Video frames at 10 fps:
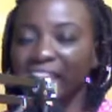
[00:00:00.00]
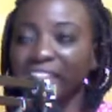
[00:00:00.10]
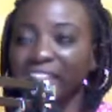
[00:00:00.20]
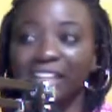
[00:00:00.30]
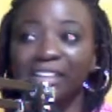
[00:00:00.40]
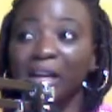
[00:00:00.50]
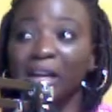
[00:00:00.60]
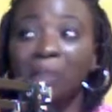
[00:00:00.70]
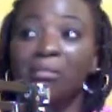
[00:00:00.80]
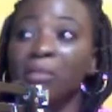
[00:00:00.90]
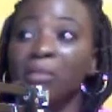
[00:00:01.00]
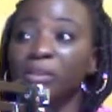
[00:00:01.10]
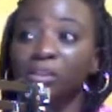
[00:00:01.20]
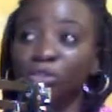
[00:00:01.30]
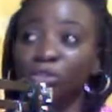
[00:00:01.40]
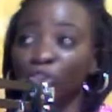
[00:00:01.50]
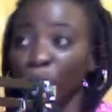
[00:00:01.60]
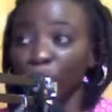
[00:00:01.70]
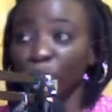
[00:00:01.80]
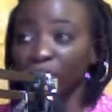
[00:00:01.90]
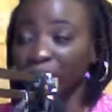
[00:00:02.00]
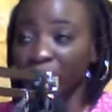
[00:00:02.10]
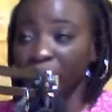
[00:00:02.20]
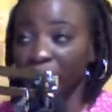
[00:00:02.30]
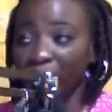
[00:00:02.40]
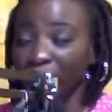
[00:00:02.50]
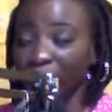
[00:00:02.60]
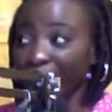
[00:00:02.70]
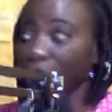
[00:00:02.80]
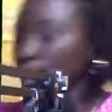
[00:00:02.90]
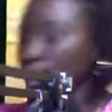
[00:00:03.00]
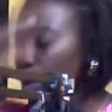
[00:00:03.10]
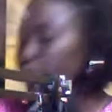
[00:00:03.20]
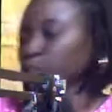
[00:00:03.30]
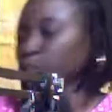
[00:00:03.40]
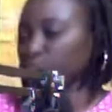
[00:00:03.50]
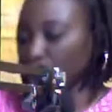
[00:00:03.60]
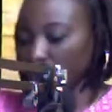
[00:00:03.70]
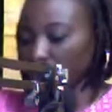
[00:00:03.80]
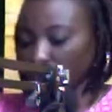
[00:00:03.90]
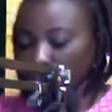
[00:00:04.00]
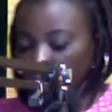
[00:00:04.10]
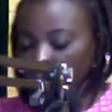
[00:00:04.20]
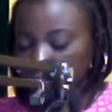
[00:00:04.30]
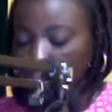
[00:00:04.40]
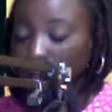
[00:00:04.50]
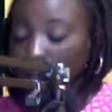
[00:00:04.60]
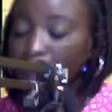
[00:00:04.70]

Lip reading: Because my Winsome's jumbo just hit me a while ago, like, psh, in the face. Yeah?